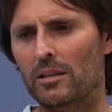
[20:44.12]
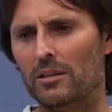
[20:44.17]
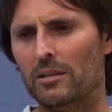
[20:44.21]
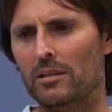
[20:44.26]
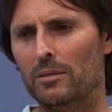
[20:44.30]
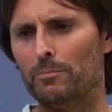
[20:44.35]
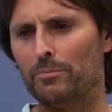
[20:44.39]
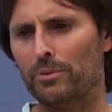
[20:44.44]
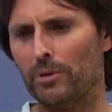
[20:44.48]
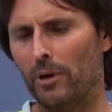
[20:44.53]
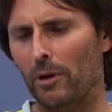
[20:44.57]

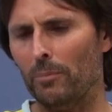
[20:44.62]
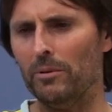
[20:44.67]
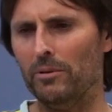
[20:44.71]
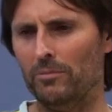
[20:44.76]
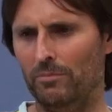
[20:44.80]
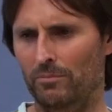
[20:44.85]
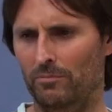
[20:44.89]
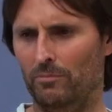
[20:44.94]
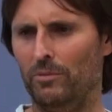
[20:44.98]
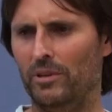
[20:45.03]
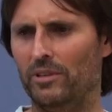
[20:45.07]
The
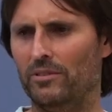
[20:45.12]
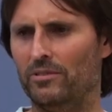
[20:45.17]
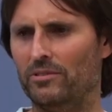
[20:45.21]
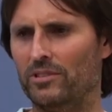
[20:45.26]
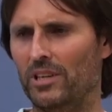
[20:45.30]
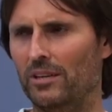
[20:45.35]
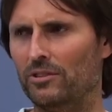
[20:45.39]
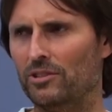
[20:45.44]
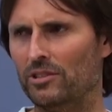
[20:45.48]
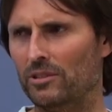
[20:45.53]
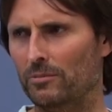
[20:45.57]
problem with
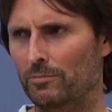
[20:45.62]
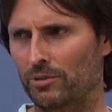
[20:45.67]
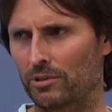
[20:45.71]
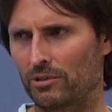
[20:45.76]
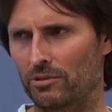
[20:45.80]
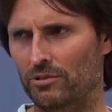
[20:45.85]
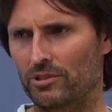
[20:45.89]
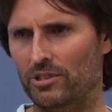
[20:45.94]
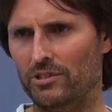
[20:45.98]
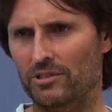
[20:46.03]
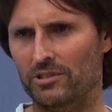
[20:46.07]
such
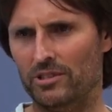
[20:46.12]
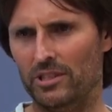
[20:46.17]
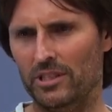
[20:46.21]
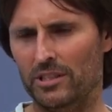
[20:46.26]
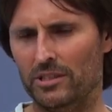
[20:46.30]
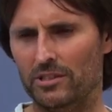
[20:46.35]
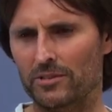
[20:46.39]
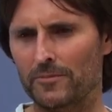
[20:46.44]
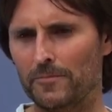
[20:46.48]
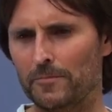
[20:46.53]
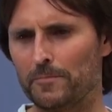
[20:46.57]
abuse is
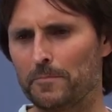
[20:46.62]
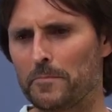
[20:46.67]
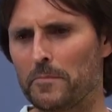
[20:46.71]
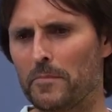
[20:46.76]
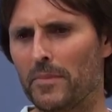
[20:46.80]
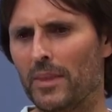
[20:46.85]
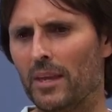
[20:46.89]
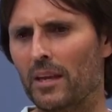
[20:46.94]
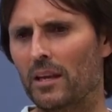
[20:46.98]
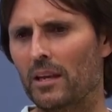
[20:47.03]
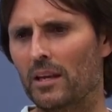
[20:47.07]
this,
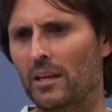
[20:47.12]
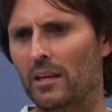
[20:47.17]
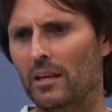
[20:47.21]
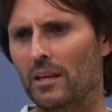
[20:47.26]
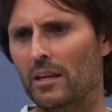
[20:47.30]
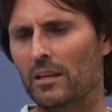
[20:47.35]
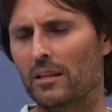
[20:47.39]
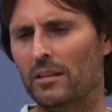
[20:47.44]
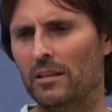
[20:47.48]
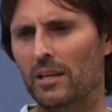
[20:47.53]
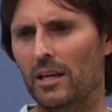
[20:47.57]

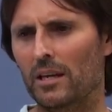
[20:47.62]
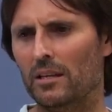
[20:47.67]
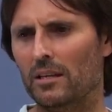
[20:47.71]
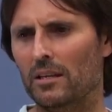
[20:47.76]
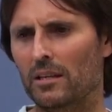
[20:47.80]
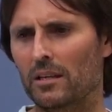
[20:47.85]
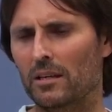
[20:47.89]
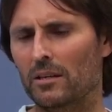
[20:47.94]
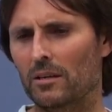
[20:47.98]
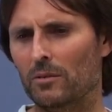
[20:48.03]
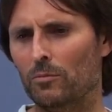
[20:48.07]

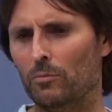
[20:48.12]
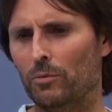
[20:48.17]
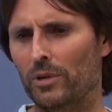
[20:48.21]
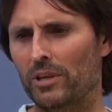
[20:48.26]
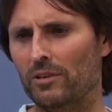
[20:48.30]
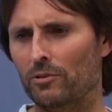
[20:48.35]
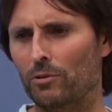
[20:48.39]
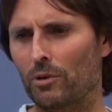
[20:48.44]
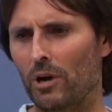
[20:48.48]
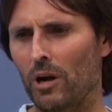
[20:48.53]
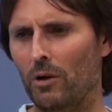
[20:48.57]
that
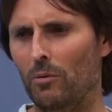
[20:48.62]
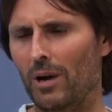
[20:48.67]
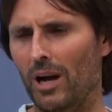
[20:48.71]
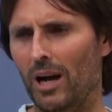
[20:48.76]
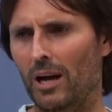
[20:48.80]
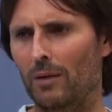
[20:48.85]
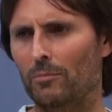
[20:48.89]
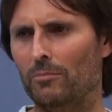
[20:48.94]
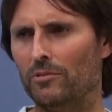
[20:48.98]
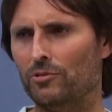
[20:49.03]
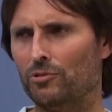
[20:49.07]
we grow
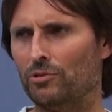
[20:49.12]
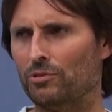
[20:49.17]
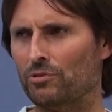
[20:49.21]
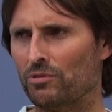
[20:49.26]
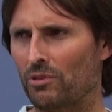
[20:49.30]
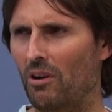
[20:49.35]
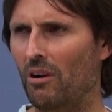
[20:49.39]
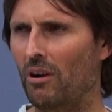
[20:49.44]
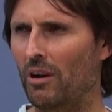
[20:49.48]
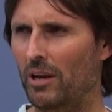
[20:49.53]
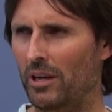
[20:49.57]
up
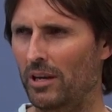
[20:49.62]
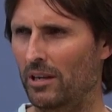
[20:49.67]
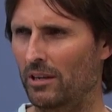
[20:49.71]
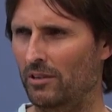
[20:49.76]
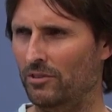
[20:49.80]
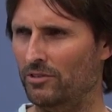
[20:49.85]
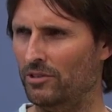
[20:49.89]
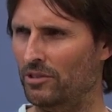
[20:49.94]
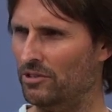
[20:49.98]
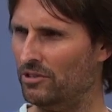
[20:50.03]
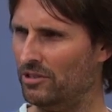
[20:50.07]

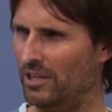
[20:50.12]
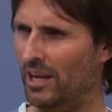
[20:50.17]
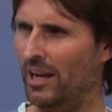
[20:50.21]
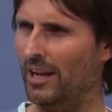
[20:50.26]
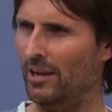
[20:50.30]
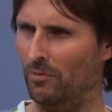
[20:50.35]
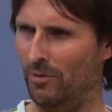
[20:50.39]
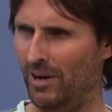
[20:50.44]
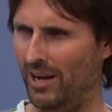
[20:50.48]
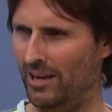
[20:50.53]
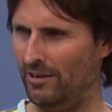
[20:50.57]
trying to
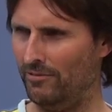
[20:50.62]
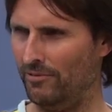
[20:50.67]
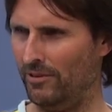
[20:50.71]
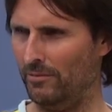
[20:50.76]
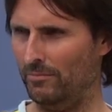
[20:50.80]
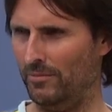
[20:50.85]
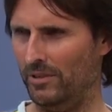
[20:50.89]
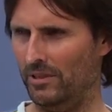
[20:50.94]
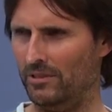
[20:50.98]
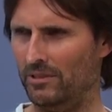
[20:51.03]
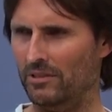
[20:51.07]
stay away
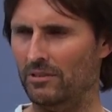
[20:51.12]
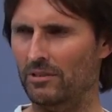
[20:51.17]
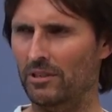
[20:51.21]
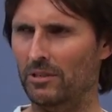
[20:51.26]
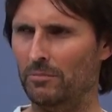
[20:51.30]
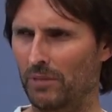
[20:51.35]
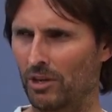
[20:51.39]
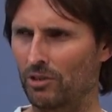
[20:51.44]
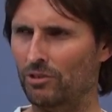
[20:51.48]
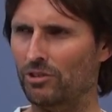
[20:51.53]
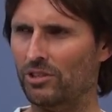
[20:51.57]
from it
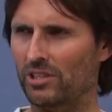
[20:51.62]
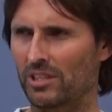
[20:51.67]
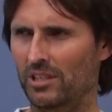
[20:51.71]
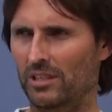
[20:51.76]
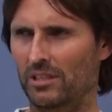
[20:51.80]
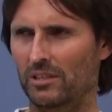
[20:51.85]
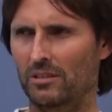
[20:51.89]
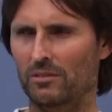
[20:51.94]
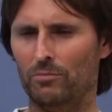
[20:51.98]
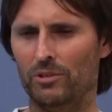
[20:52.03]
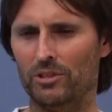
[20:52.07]

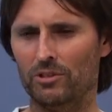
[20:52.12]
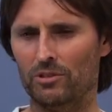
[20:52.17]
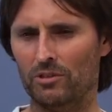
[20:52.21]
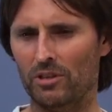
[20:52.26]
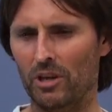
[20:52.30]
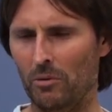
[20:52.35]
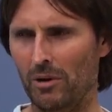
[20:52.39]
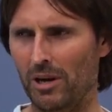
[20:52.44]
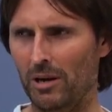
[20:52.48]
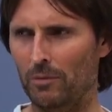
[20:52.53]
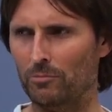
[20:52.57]
emotionally. We
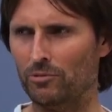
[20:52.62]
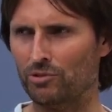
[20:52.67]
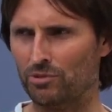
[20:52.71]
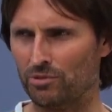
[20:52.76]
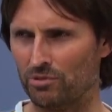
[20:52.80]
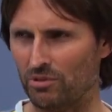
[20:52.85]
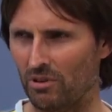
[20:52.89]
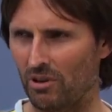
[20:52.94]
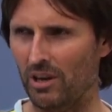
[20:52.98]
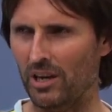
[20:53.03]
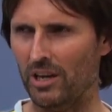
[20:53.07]
grow up
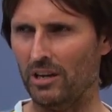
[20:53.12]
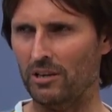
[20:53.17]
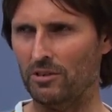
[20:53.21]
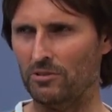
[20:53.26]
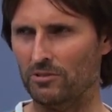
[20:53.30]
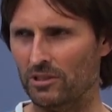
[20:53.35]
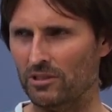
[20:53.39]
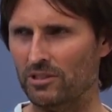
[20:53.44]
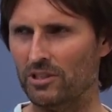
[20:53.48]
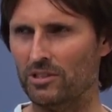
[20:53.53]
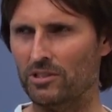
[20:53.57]

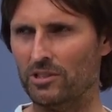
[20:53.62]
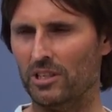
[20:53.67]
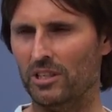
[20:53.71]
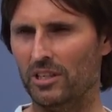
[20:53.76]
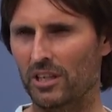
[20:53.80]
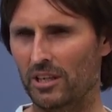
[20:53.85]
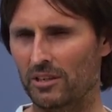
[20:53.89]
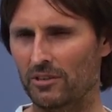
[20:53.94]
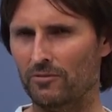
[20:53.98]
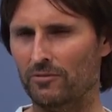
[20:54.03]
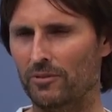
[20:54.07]
trying to
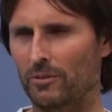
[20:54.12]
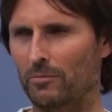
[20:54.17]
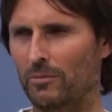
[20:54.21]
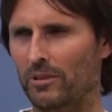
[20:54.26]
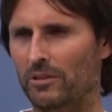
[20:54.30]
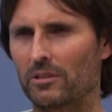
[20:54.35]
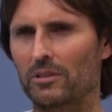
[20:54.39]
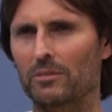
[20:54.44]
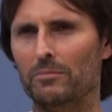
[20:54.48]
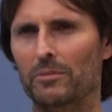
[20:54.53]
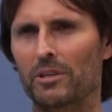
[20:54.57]
disconnect from
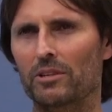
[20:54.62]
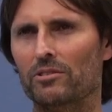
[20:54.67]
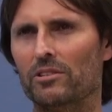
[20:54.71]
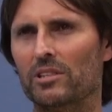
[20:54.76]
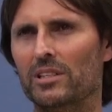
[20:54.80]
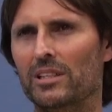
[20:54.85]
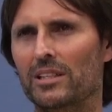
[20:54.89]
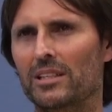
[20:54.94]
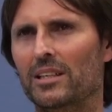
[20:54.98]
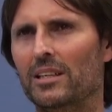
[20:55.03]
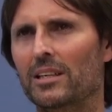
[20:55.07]
it
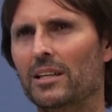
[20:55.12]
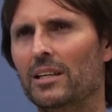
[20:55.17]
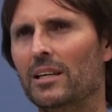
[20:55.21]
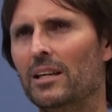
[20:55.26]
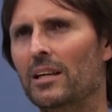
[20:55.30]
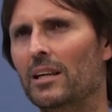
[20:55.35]
emotionally.